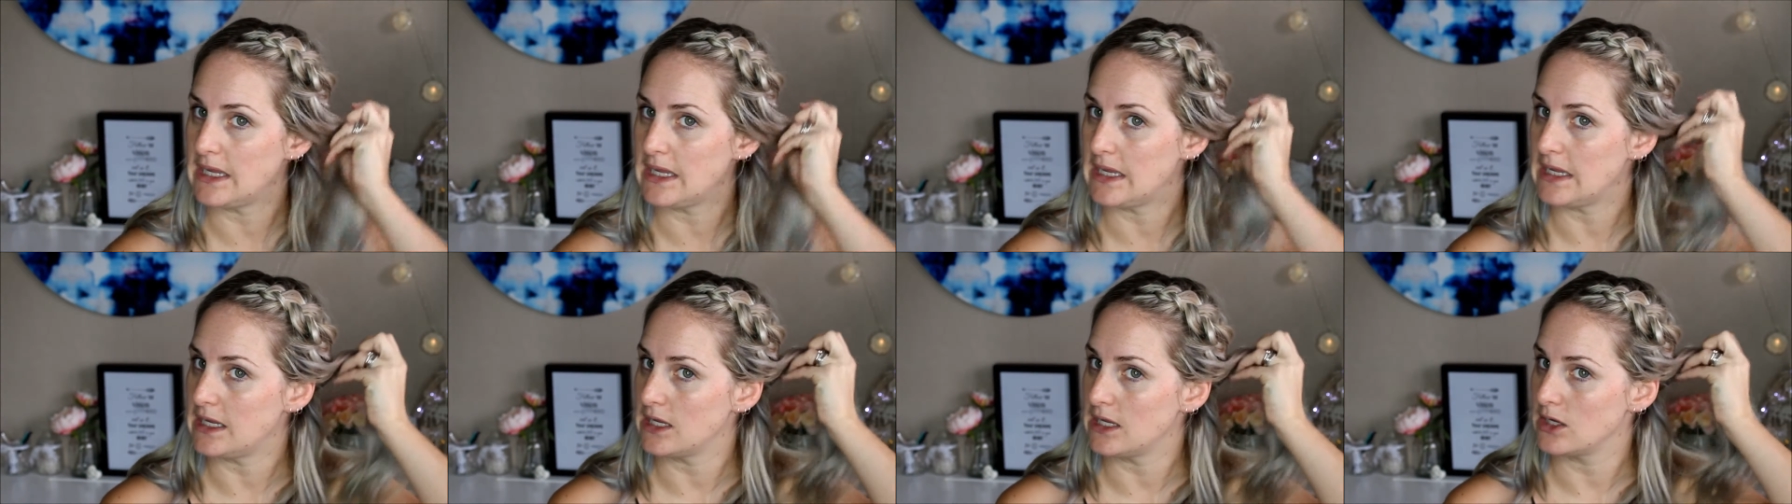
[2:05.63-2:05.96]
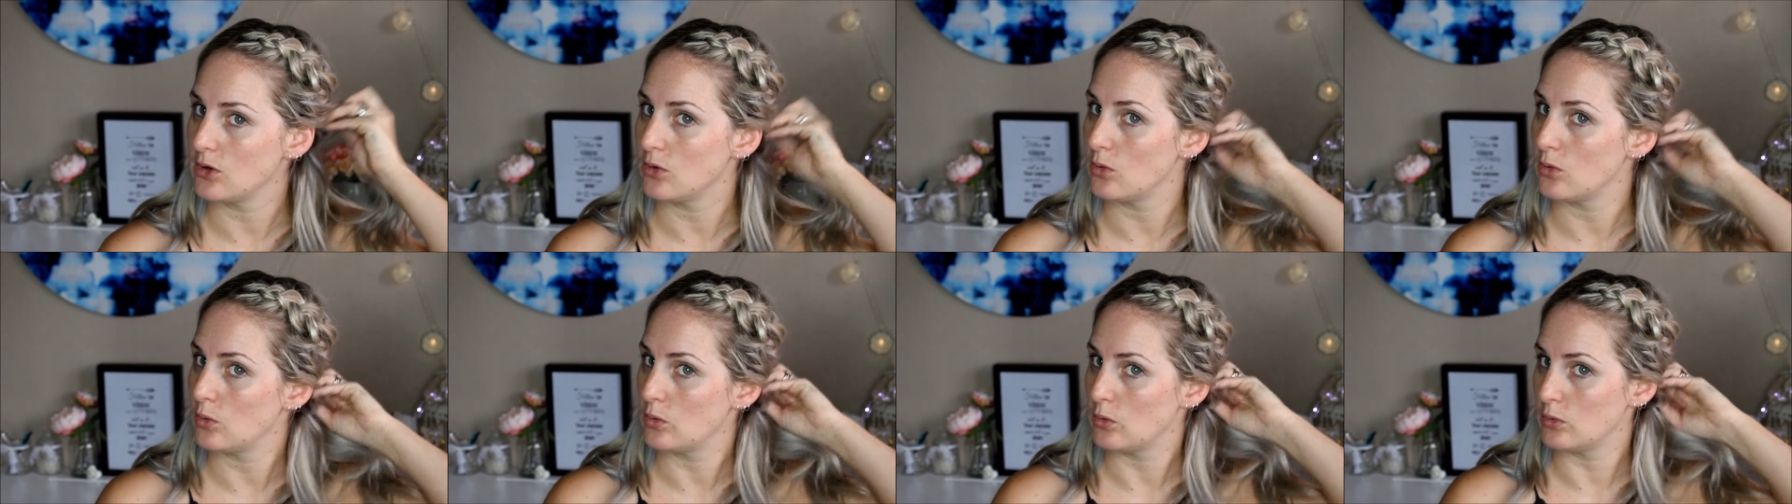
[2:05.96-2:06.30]

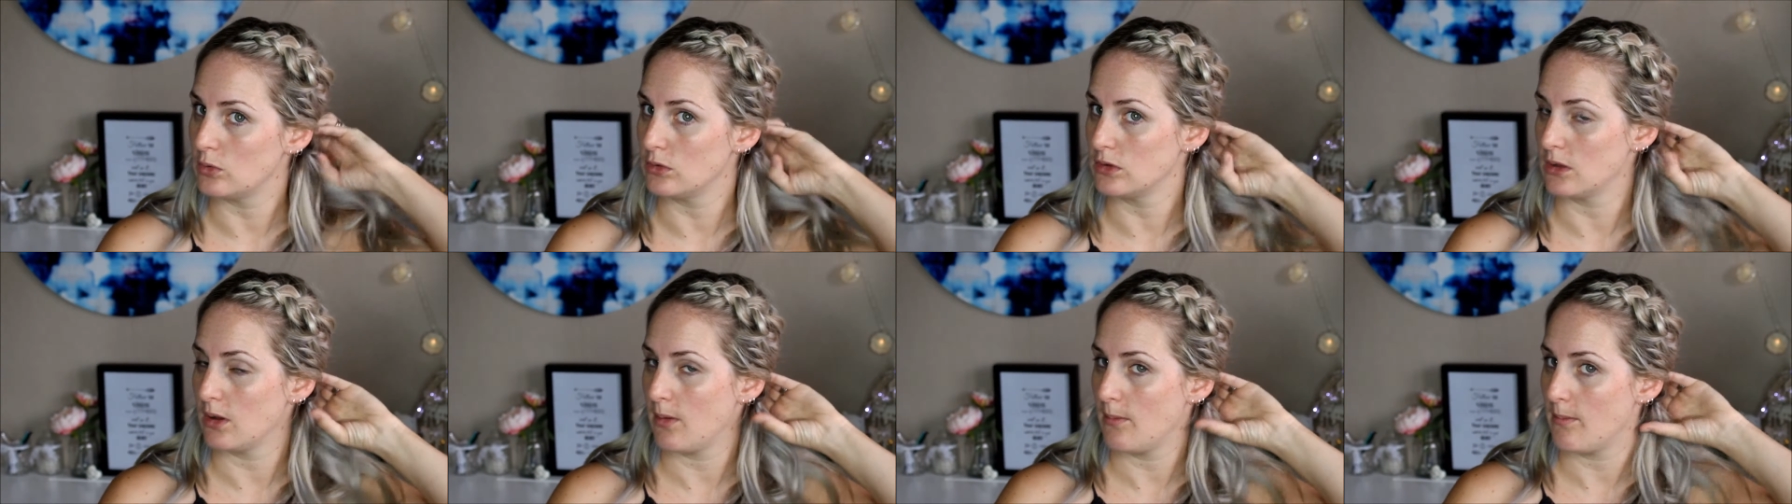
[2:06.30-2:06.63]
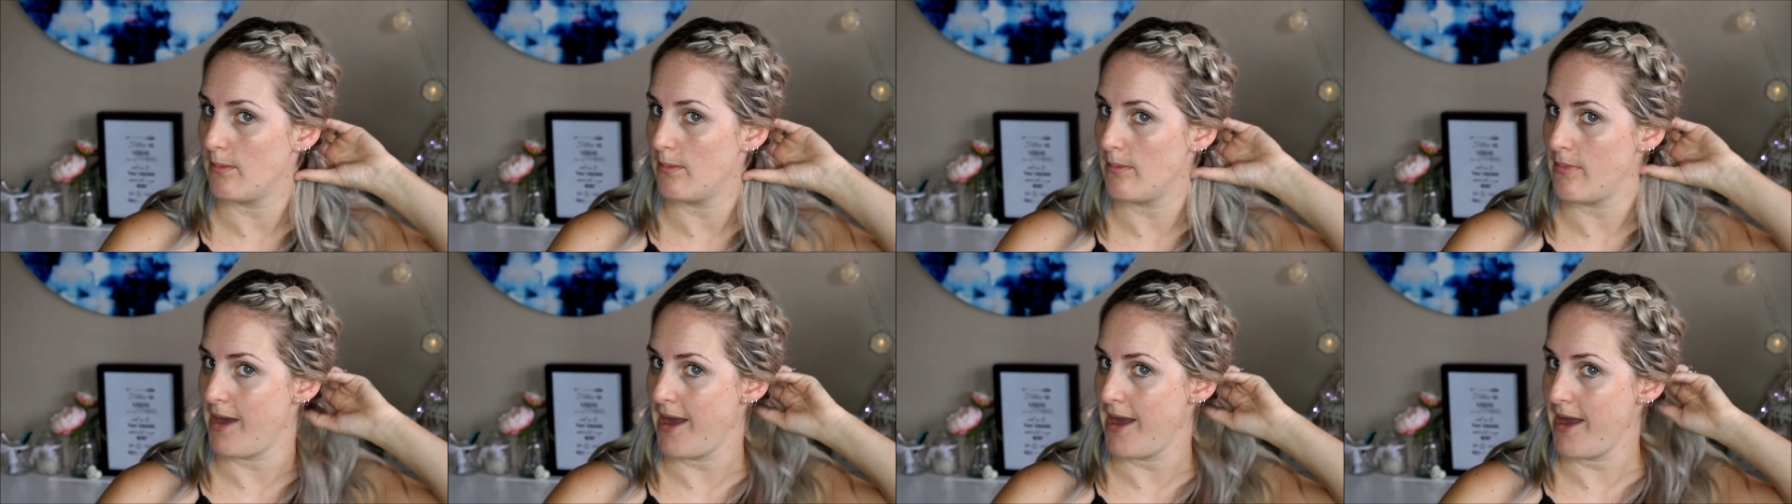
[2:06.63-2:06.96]
hair all
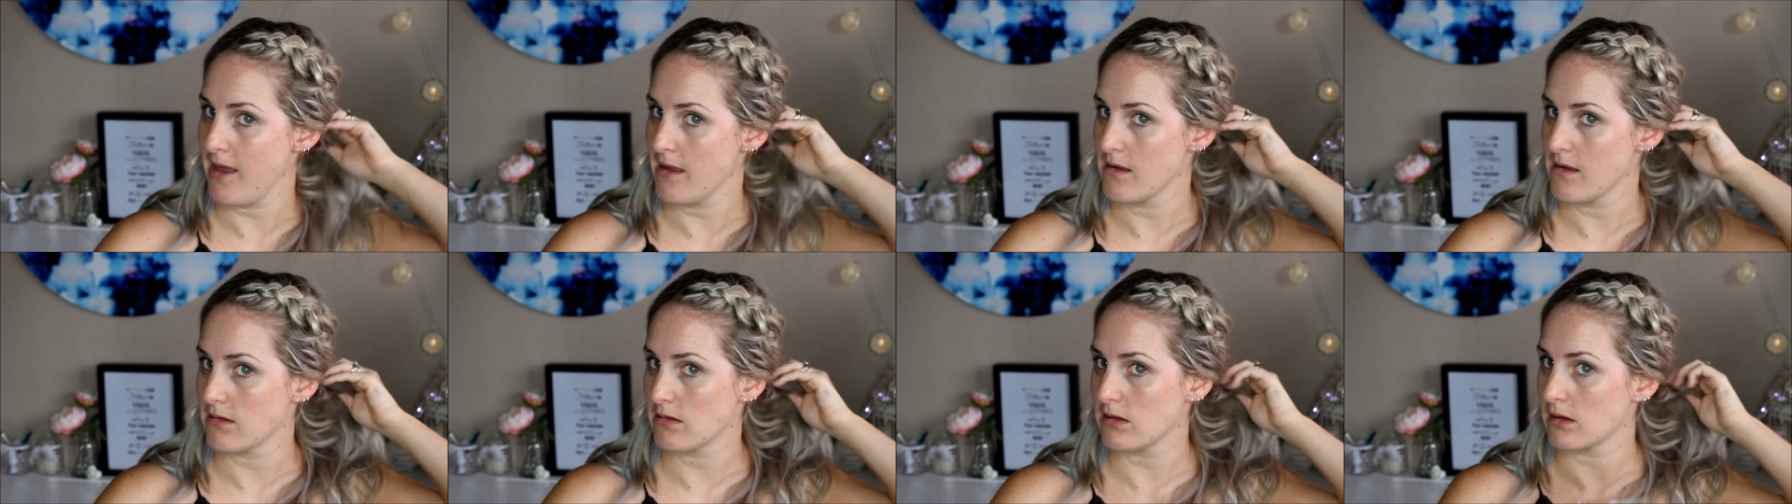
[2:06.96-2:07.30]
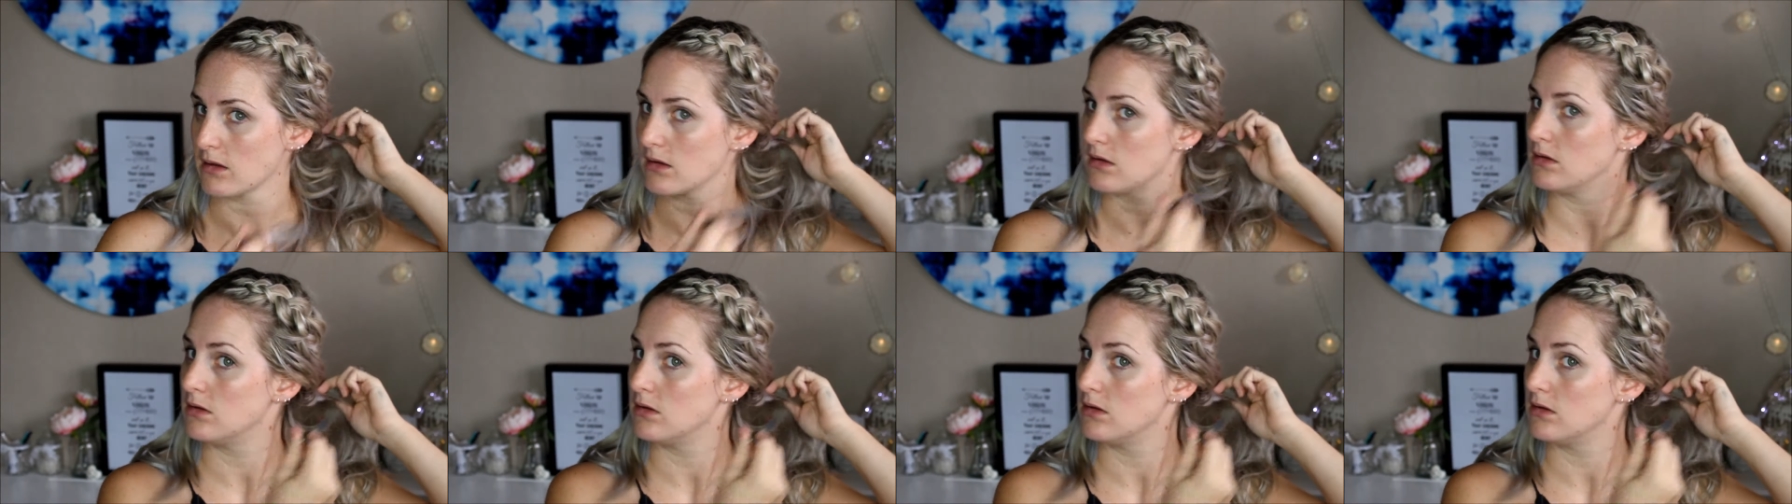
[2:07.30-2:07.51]
back